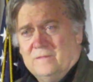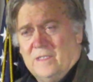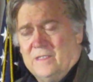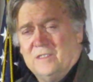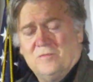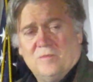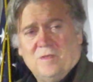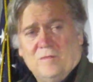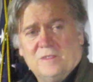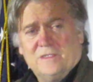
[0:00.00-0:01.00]
I guess,
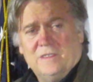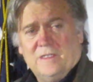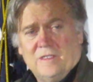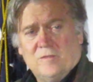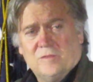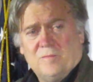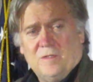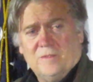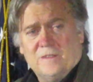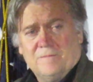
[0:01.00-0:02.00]
Republicans didn't use
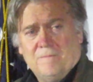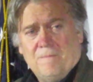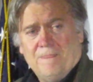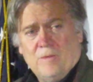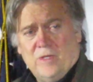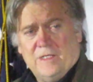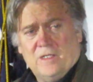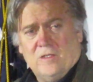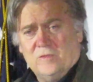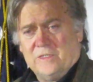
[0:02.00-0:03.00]
Republican. We had
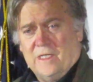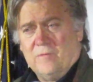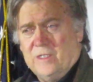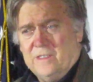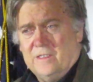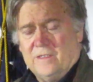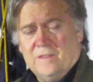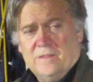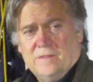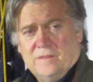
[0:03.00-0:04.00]
to close that, and we did it.
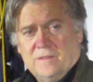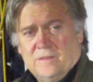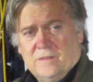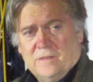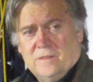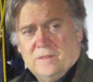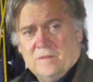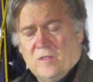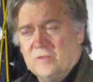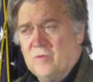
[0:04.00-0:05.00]

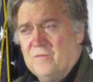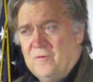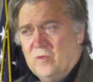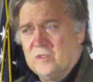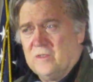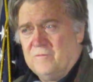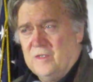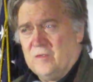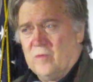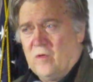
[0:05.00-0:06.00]
Because we were focused on
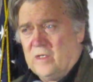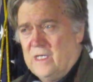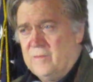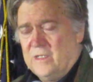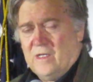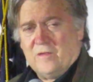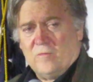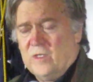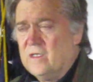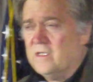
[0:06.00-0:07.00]
victory. We all came together. We